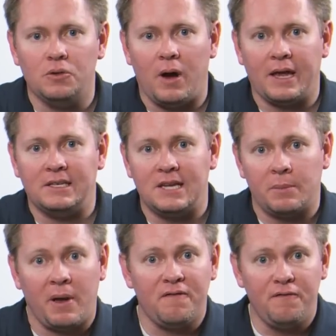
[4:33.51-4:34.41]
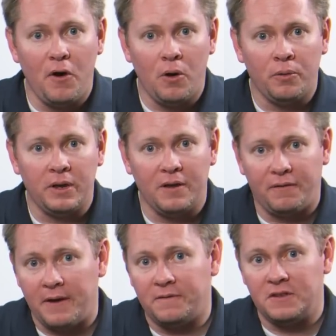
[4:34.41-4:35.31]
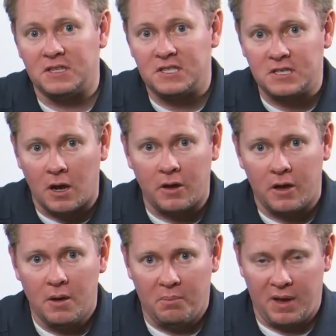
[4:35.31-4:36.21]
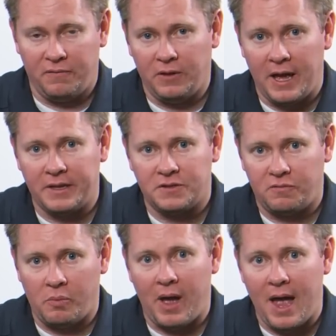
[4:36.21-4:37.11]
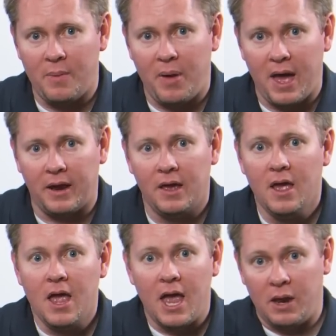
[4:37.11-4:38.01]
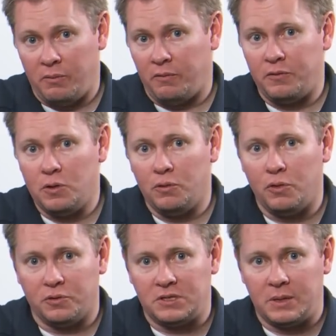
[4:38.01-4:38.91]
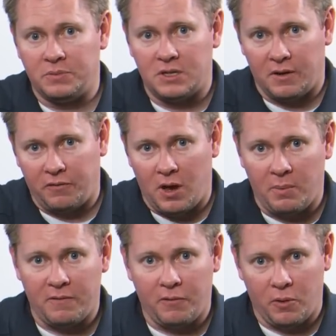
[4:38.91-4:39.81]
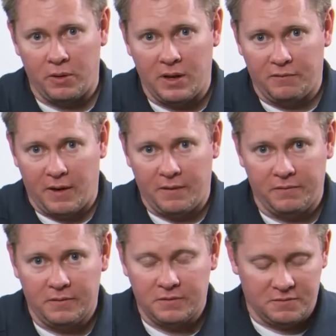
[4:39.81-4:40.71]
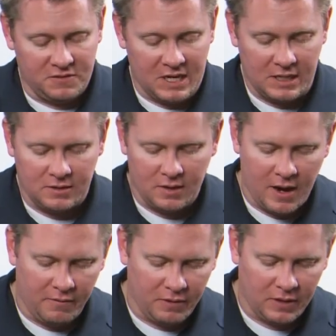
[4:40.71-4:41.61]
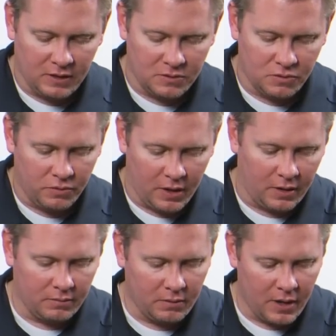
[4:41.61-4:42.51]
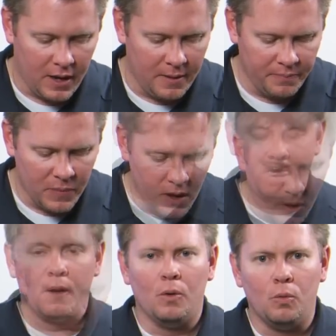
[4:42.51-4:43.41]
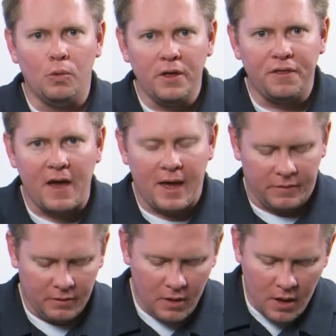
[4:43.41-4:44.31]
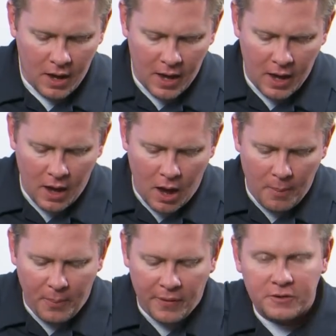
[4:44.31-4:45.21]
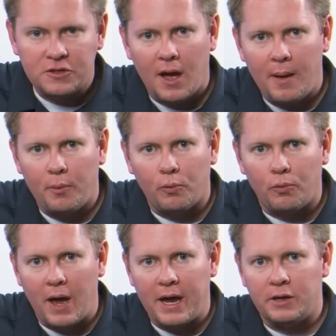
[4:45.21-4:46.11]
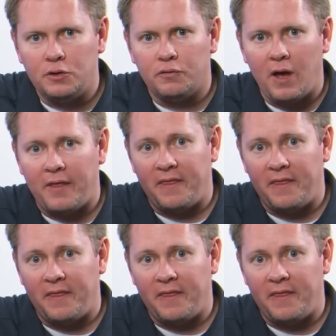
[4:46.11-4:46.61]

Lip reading: to, I could take my phone, if I've sunk my flights from my iPad, and review those same stuff on my phone if I've synced everything to there. Okay. With that, up on the top right, you've got